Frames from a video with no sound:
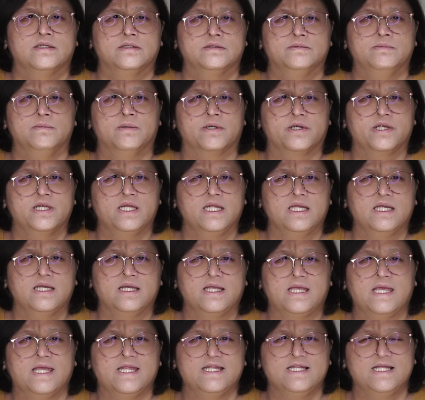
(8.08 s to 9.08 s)
Good morning
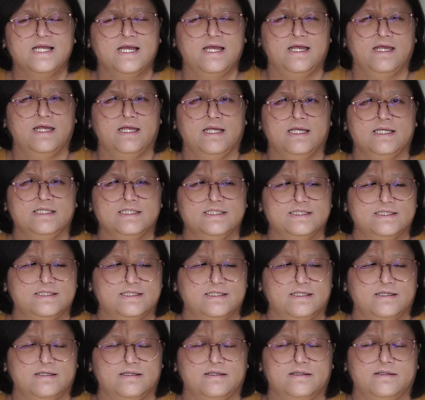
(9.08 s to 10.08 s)
again, guys.
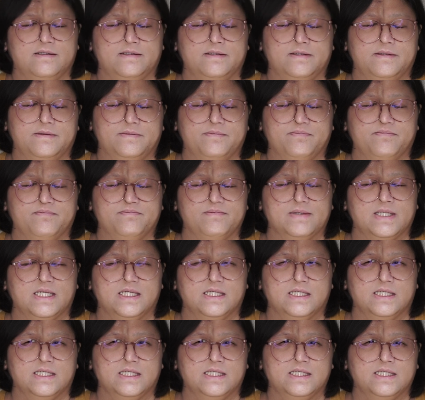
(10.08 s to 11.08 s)

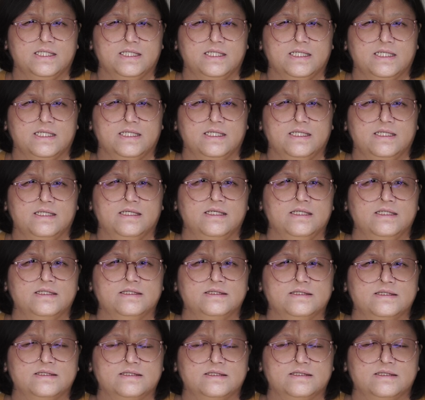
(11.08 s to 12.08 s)
It
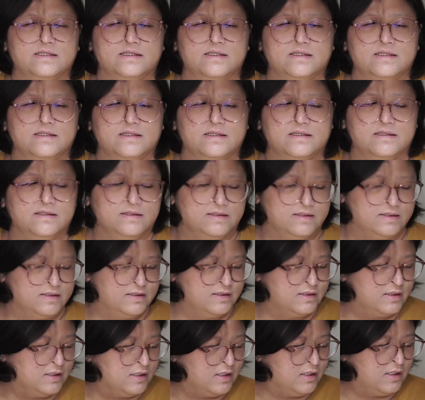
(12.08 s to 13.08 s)
is
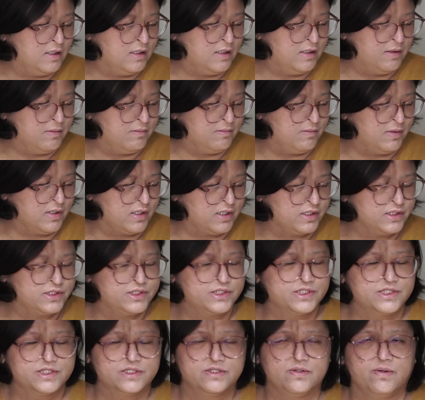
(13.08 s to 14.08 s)

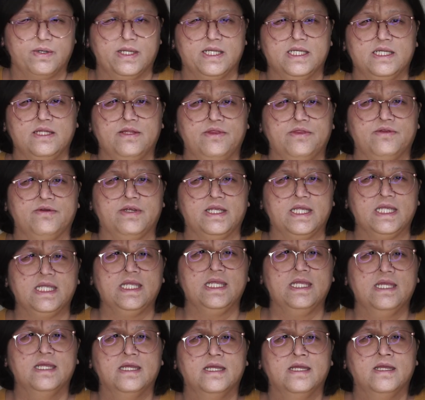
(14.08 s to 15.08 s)
March
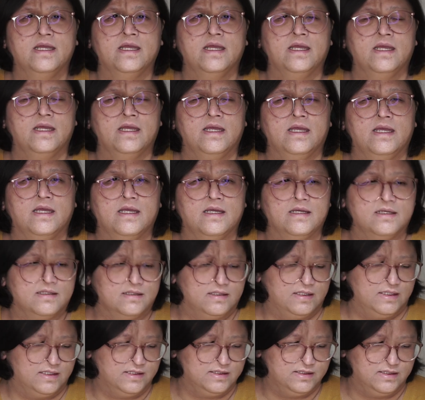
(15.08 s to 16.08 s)
23.
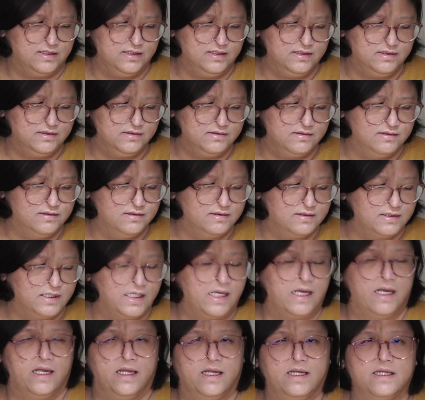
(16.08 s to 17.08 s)
Is it?
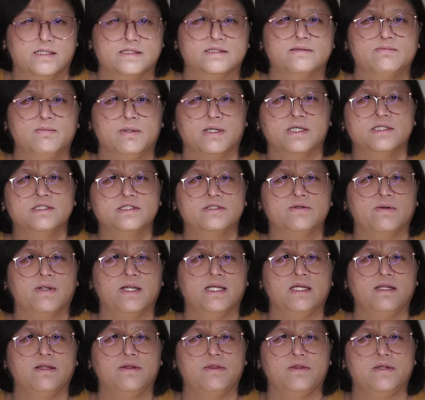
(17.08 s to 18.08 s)
Yeah, it's March
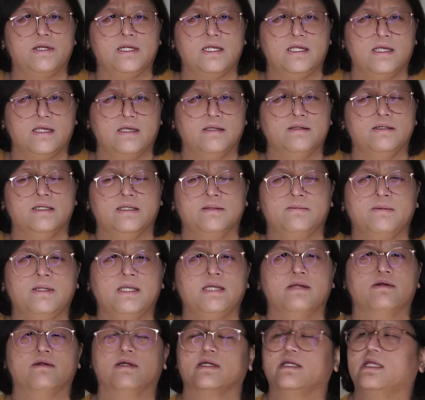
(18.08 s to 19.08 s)
23, and I'm
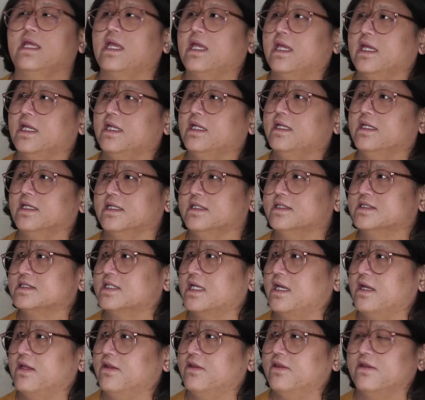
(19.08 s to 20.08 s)
here again
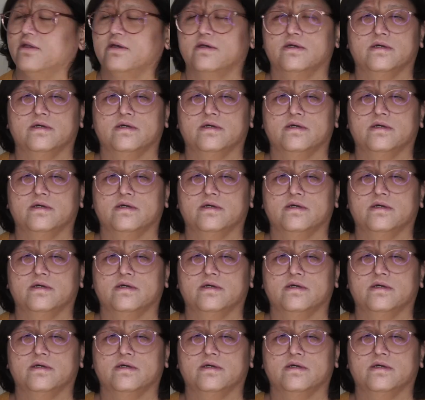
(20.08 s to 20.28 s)
inside